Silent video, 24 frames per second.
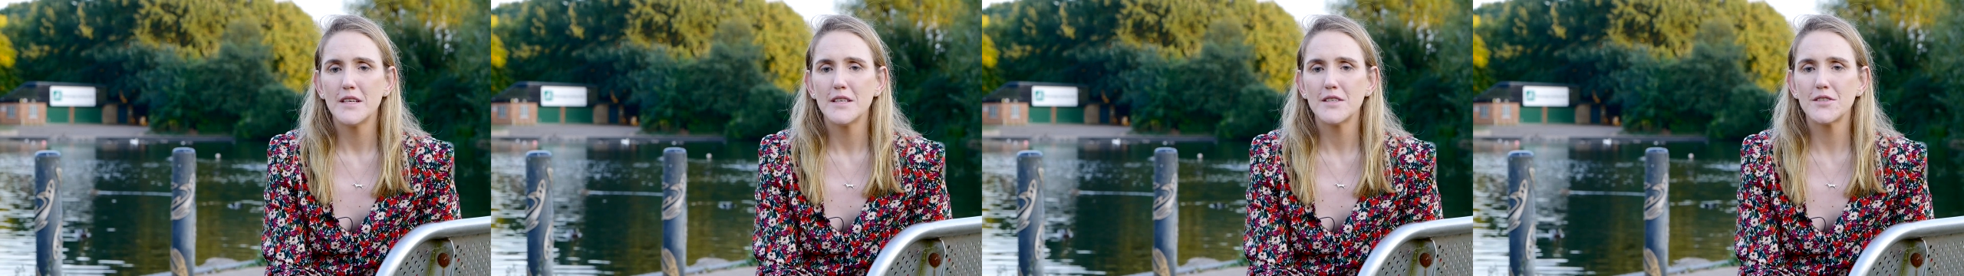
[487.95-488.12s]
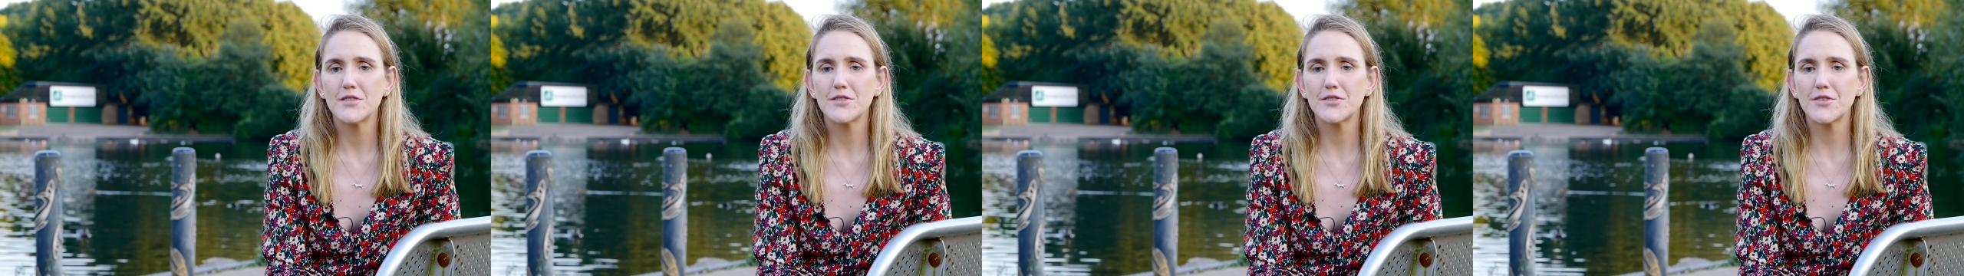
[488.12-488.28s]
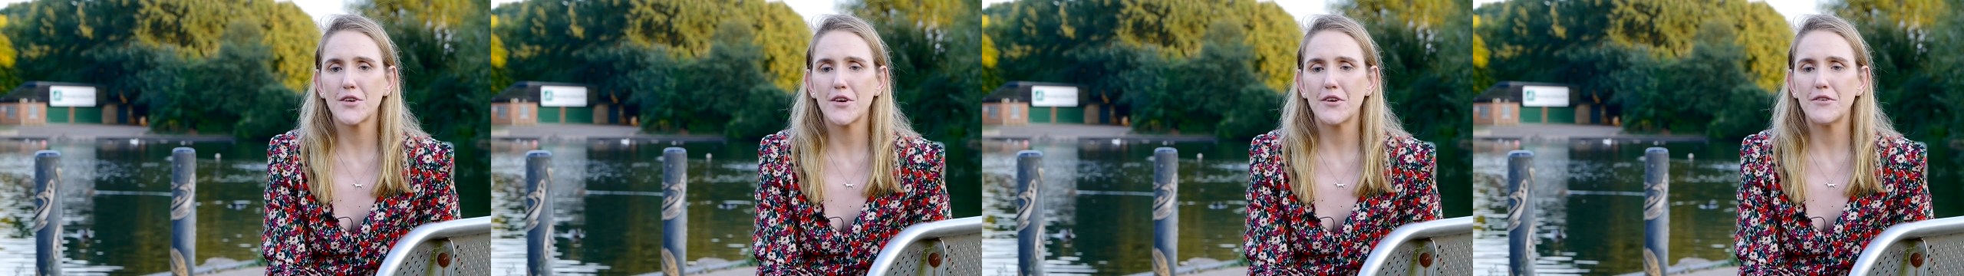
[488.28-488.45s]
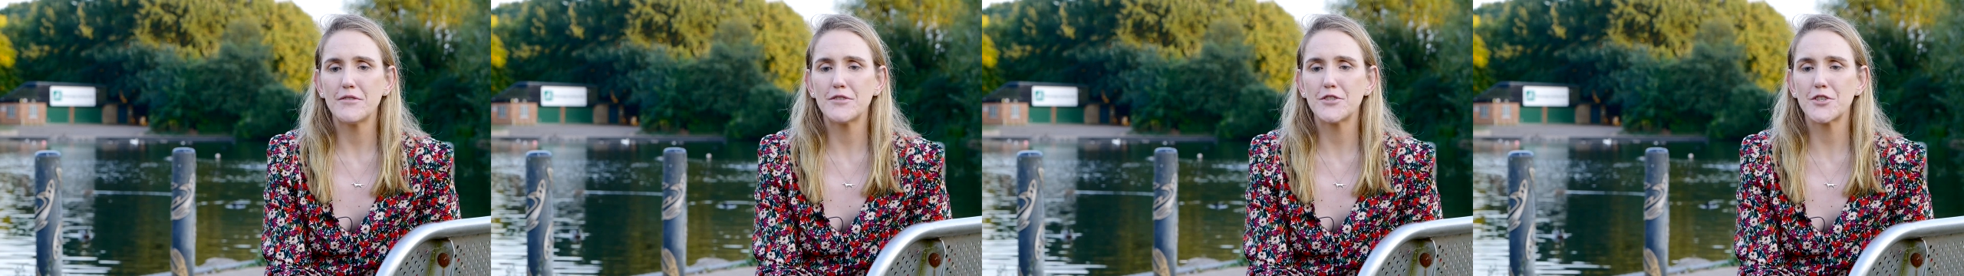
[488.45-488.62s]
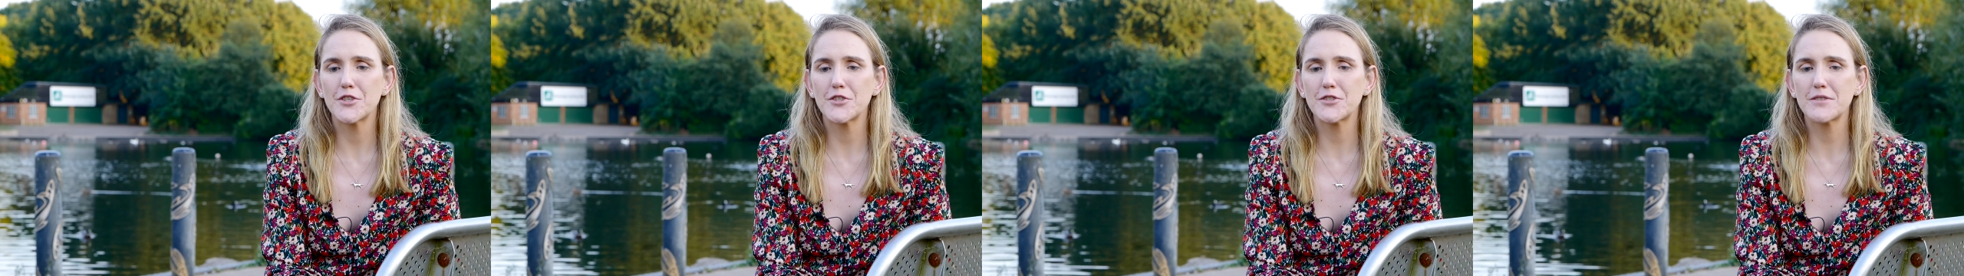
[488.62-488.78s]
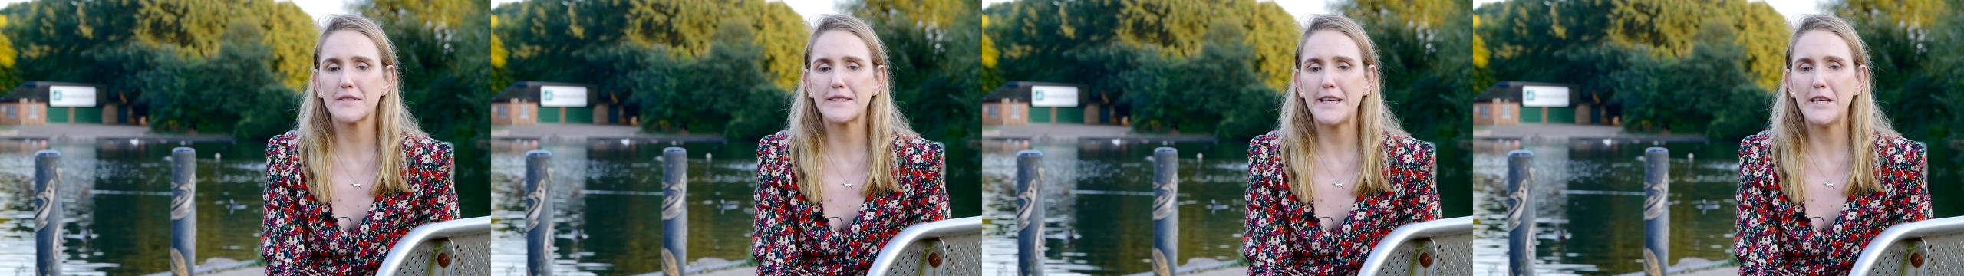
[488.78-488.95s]
so
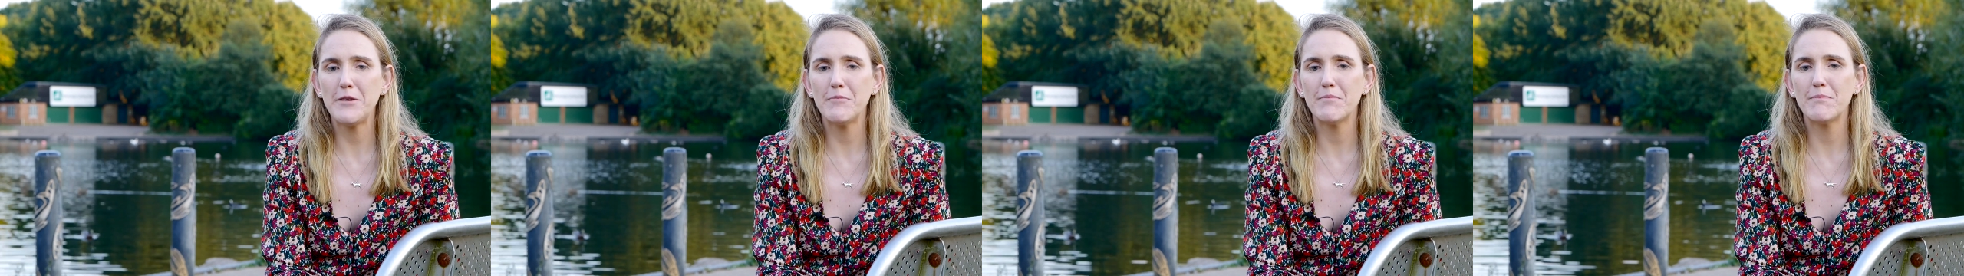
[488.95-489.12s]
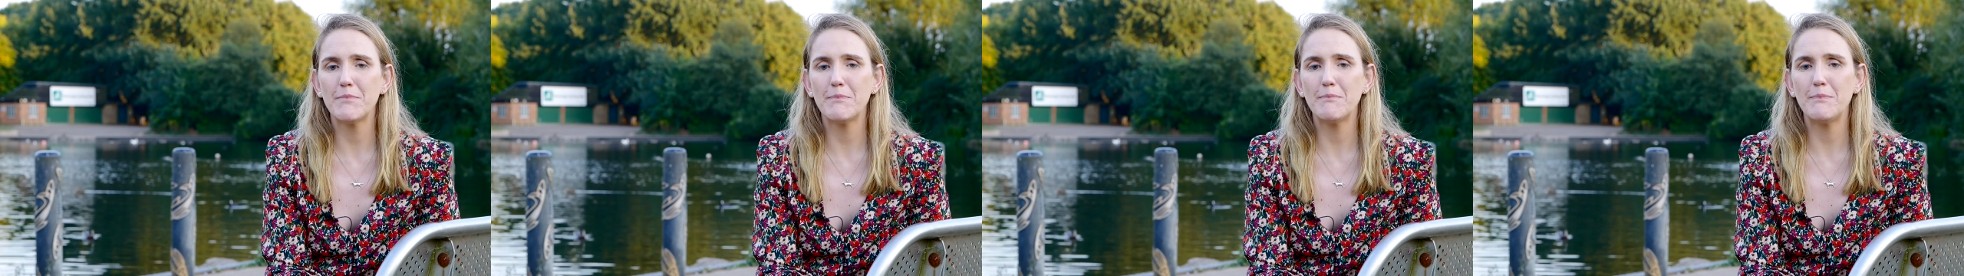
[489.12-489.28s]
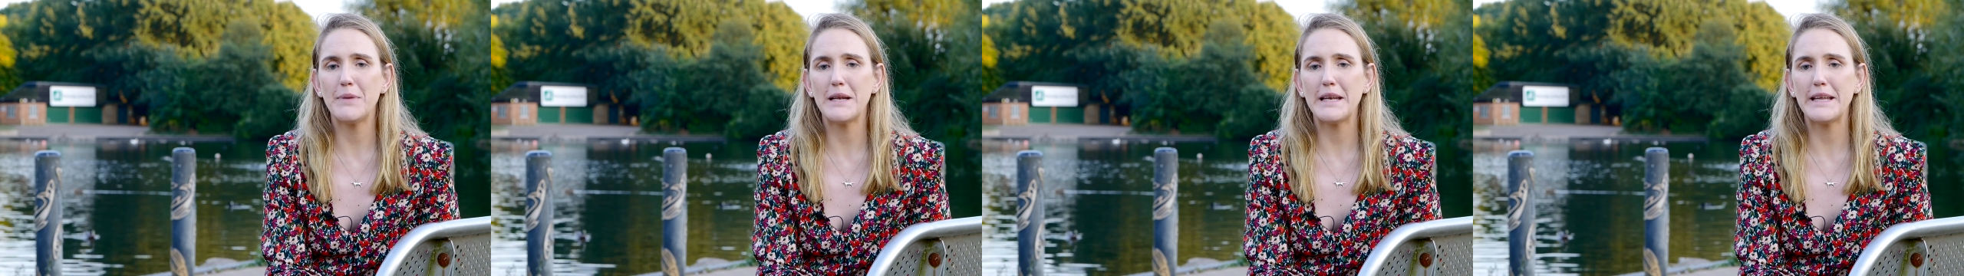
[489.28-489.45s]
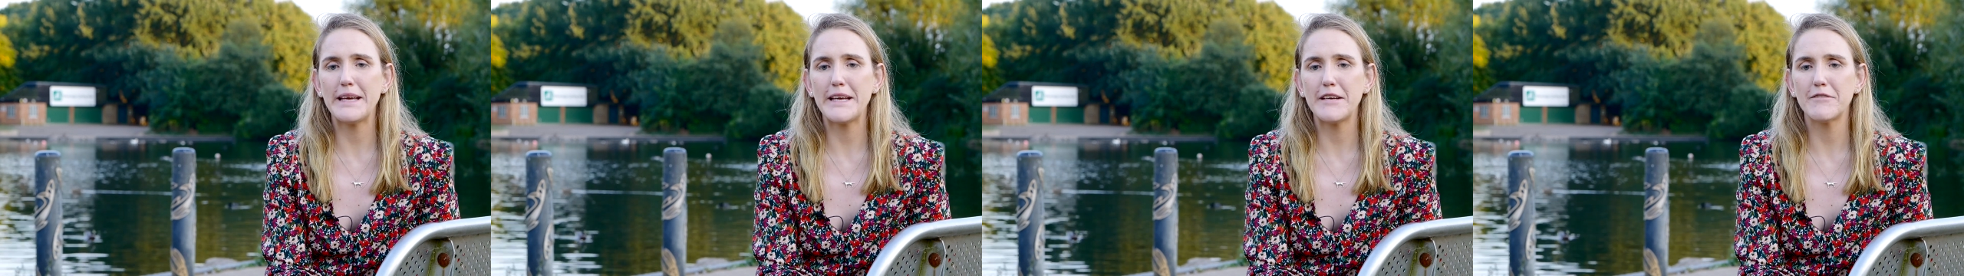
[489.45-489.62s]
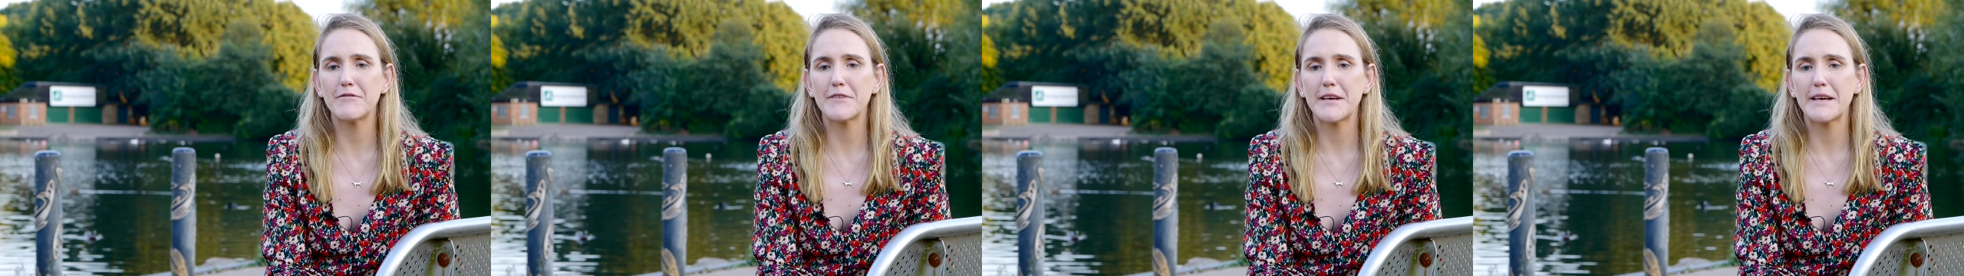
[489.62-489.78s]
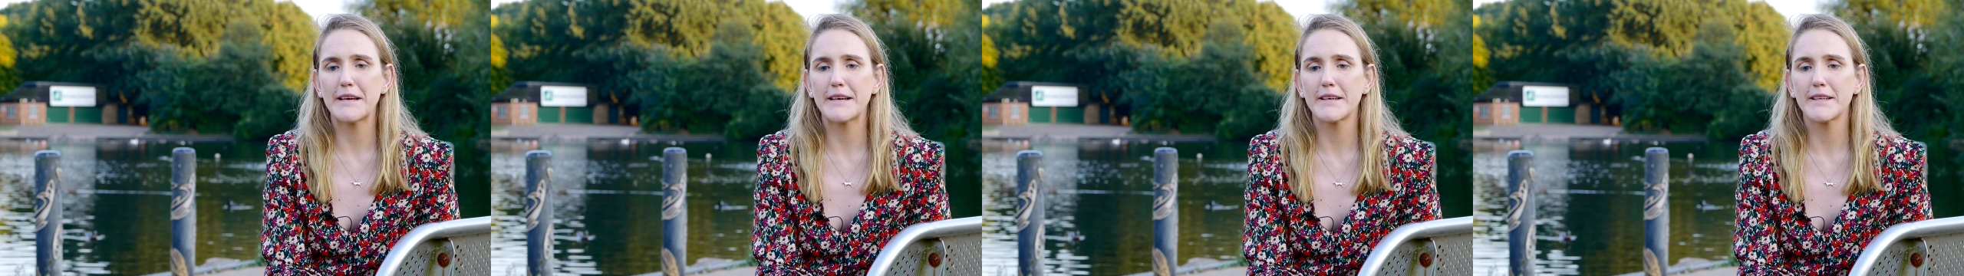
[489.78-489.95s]
just keep
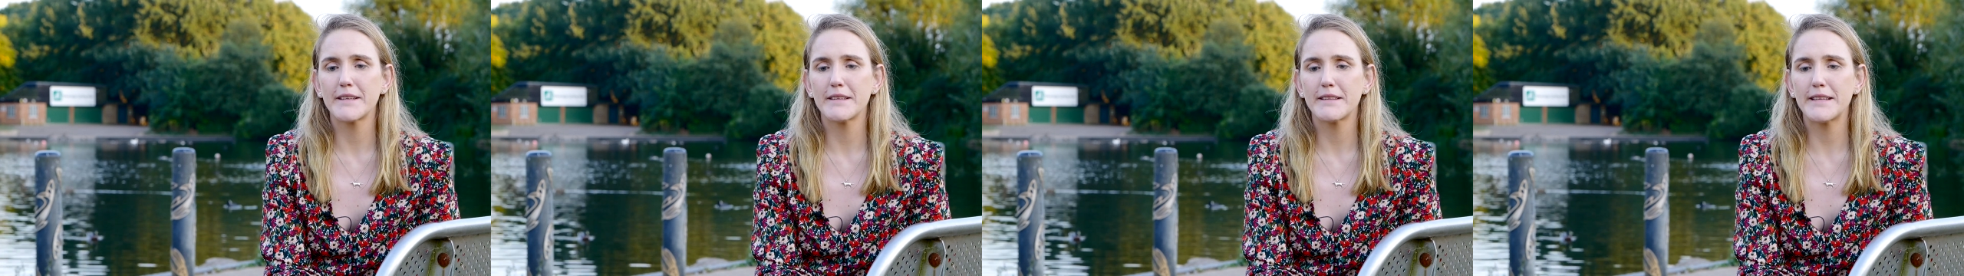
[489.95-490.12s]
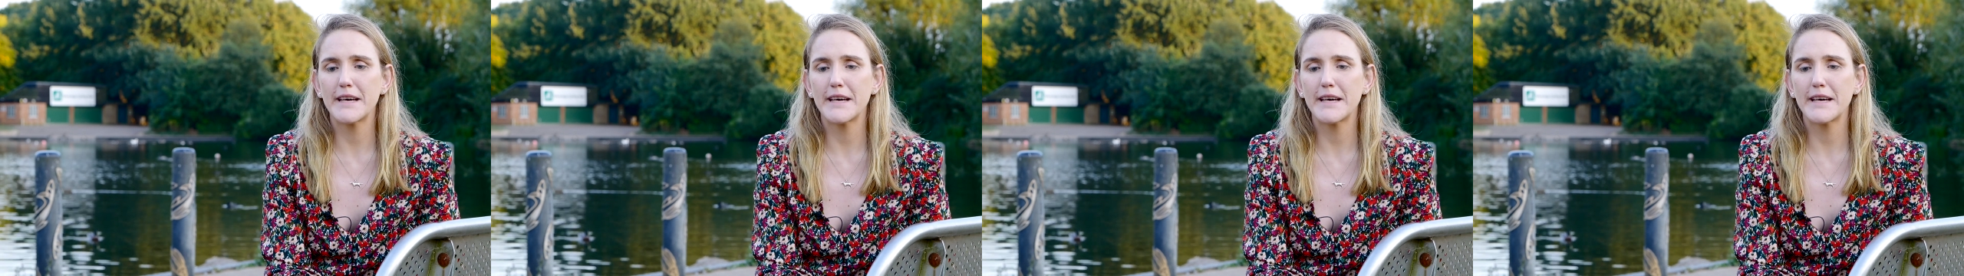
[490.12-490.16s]
believing